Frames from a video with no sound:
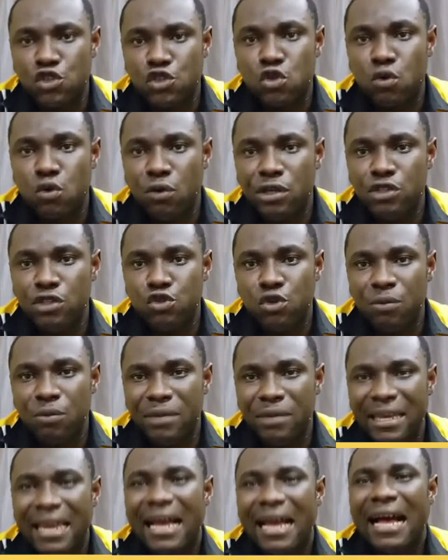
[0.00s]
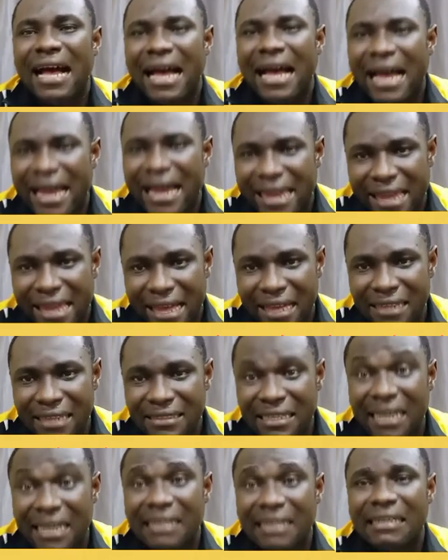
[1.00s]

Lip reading: is going to be higher